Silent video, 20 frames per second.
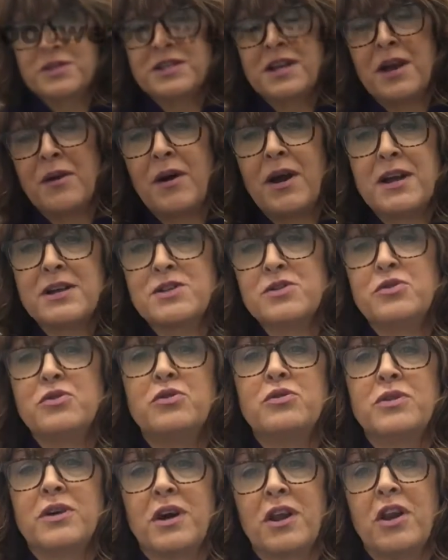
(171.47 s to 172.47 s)
Now I
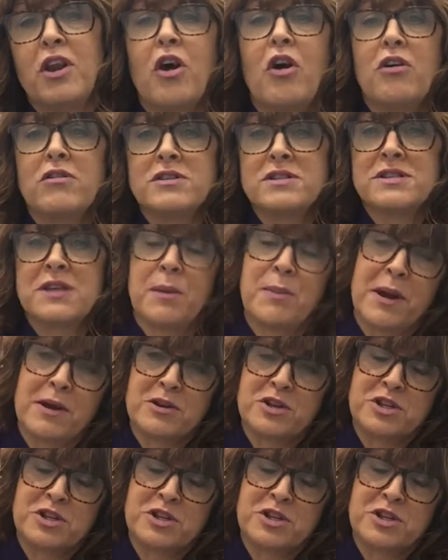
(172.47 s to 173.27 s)
talk a lot about